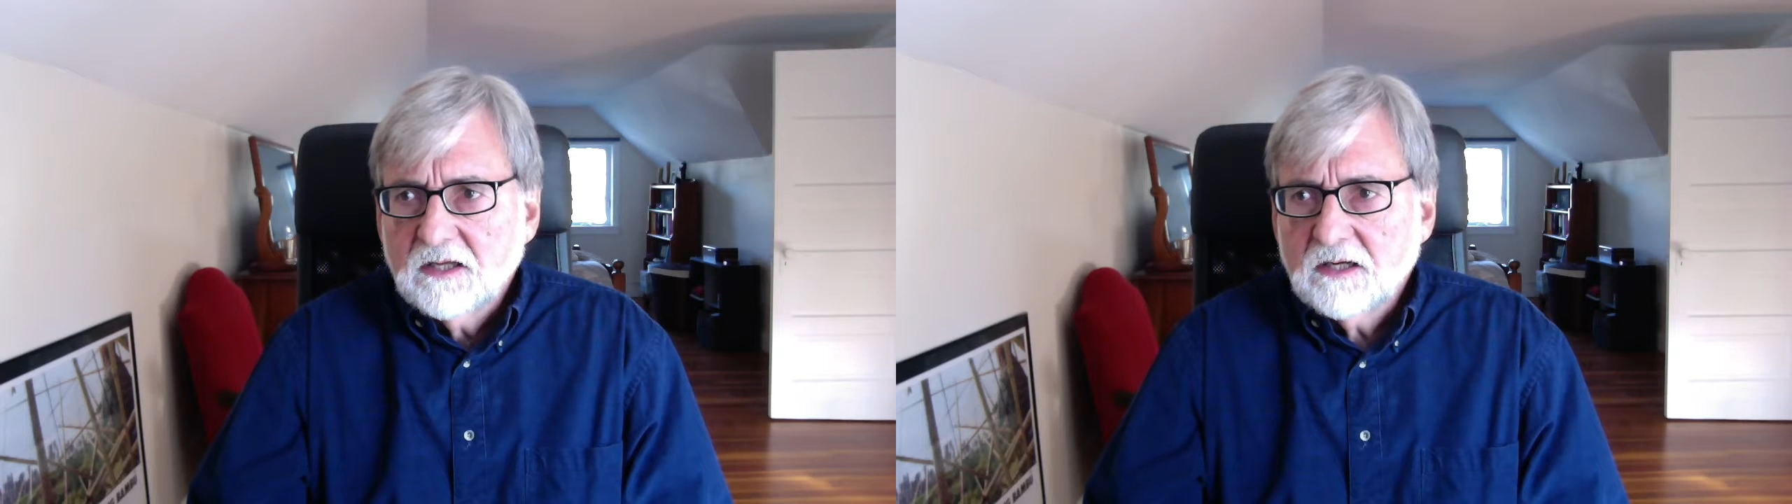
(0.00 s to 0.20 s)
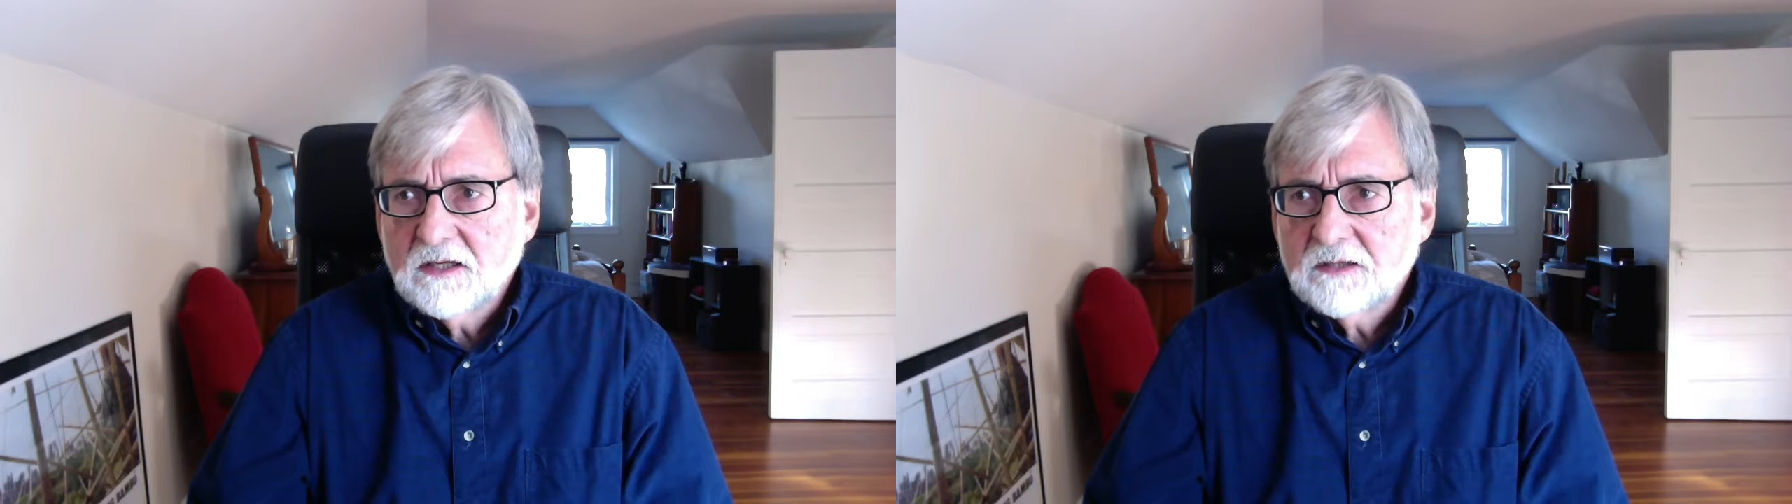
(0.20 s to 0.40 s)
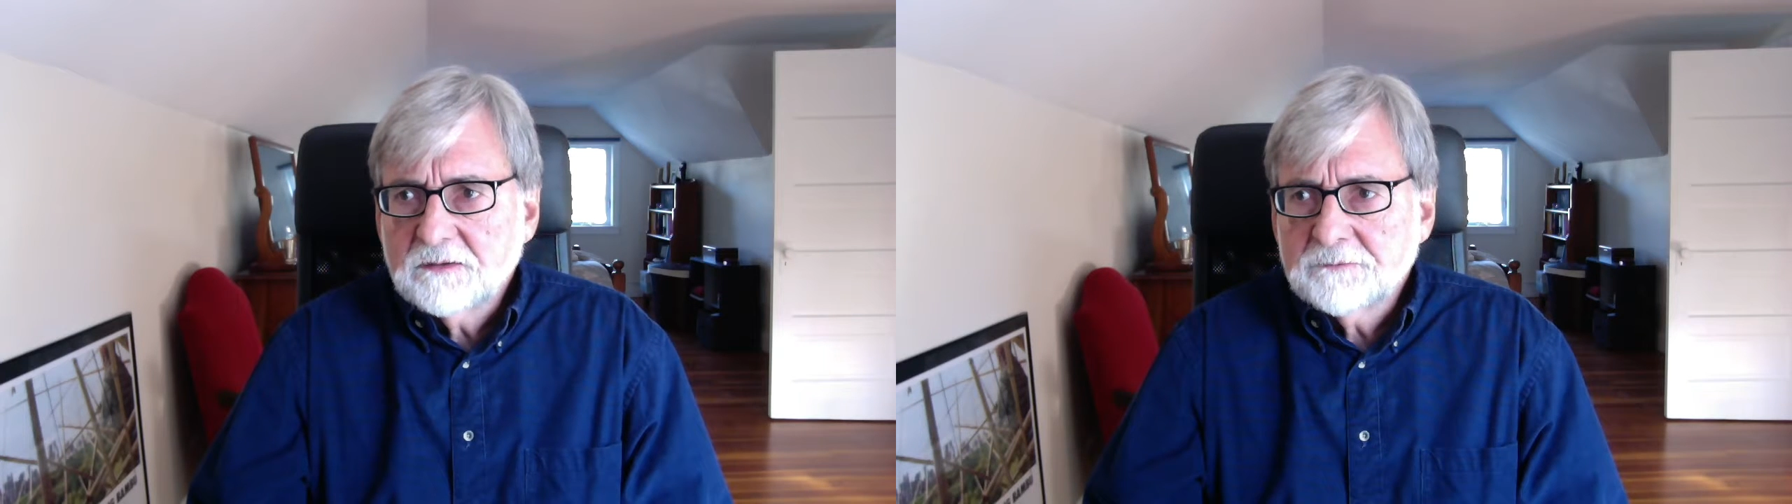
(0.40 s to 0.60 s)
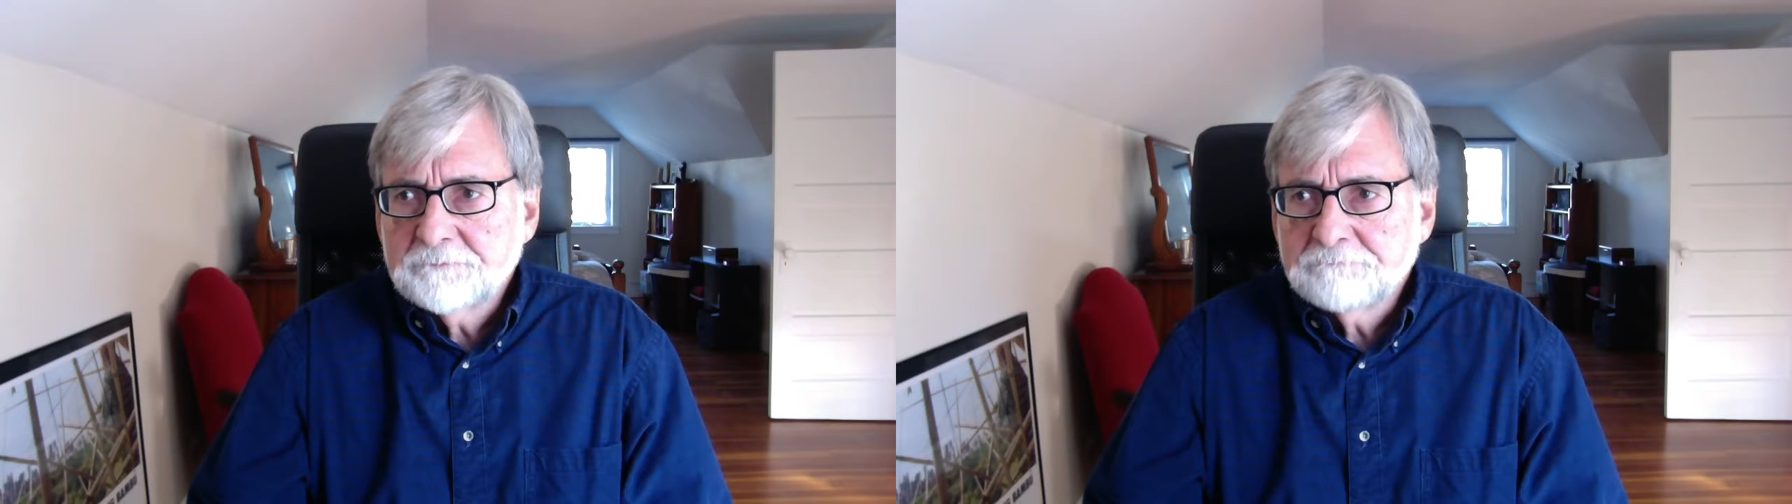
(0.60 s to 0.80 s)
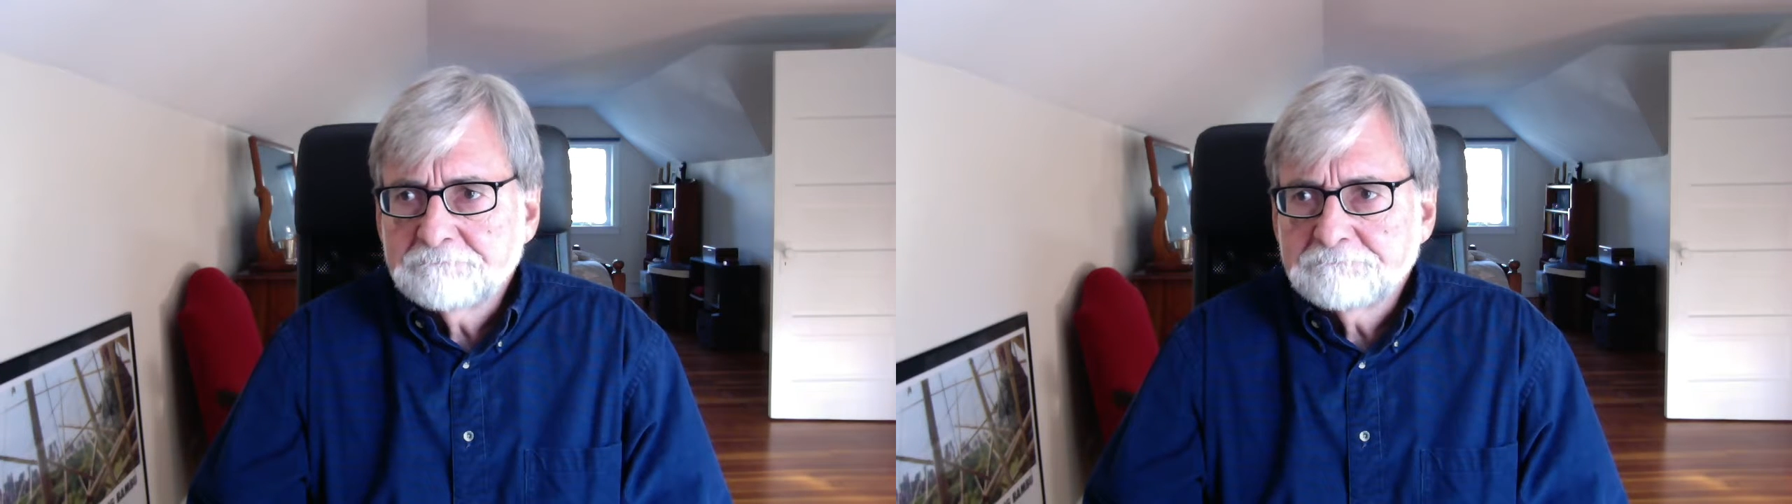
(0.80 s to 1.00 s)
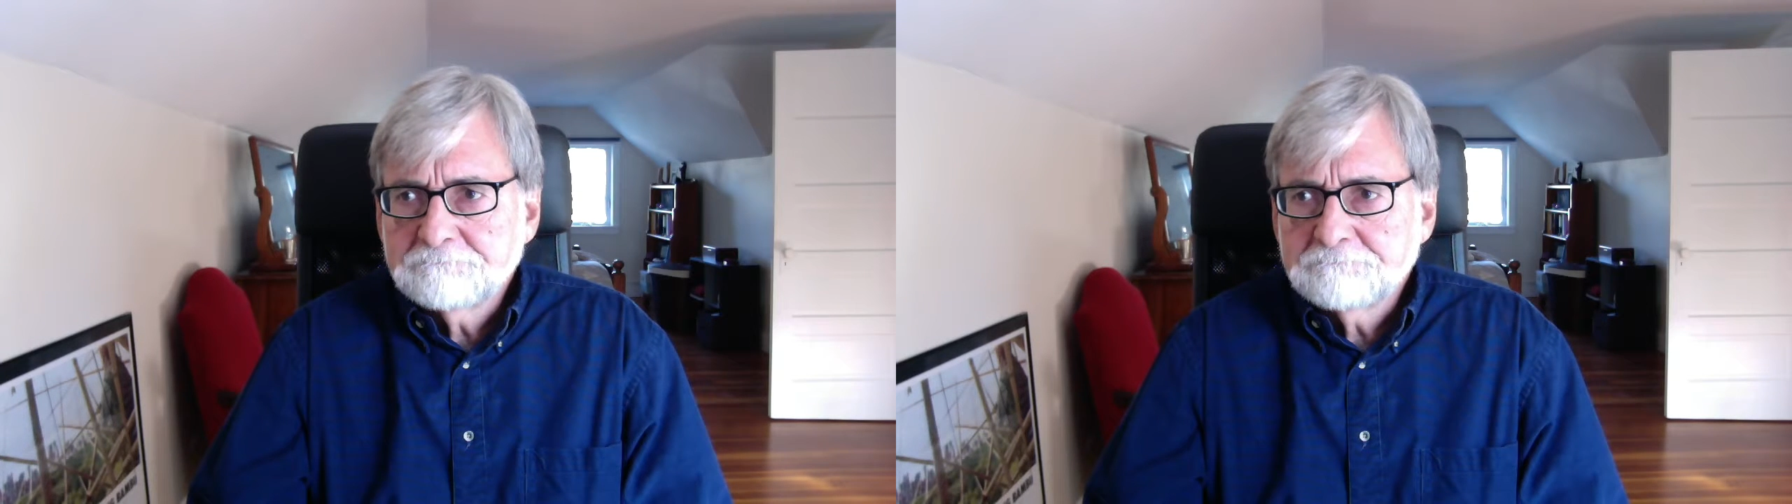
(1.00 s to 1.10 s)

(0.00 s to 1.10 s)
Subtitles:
Um,